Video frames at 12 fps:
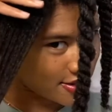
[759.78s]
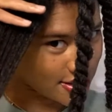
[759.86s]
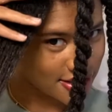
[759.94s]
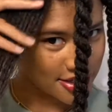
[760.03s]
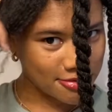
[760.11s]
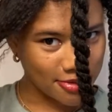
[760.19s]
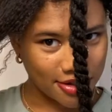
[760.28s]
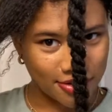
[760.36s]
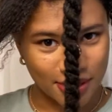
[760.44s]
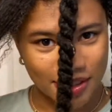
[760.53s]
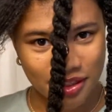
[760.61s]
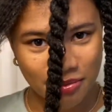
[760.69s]
like the smell
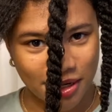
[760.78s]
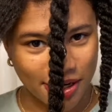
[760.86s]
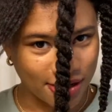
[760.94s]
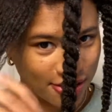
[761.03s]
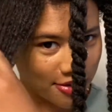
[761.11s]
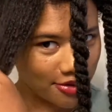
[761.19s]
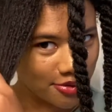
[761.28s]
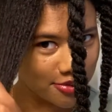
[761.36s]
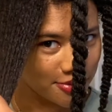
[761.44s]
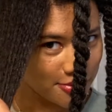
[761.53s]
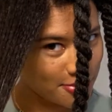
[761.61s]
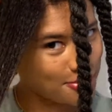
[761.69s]
when it's on my hair.
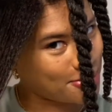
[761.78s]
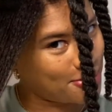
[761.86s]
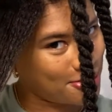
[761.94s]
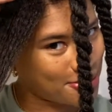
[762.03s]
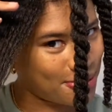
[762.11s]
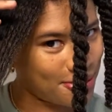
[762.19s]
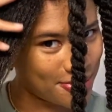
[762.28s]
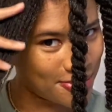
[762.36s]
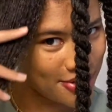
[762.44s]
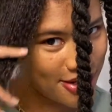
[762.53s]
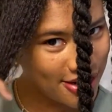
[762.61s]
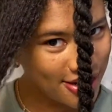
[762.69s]
Oh.
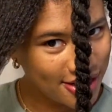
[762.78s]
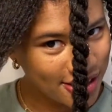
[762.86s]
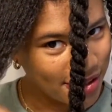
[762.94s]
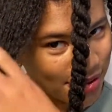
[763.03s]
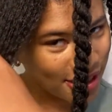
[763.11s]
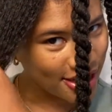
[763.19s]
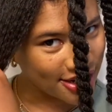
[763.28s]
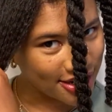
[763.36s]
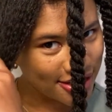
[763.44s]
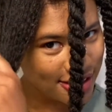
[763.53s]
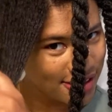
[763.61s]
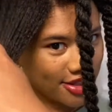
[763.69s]
Okay,
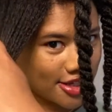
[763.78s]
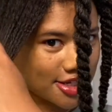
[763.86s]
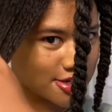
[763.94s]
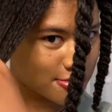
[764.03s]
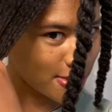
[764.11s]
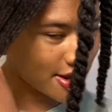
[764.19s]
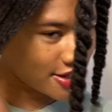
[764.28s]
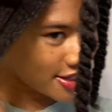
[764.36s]
the smell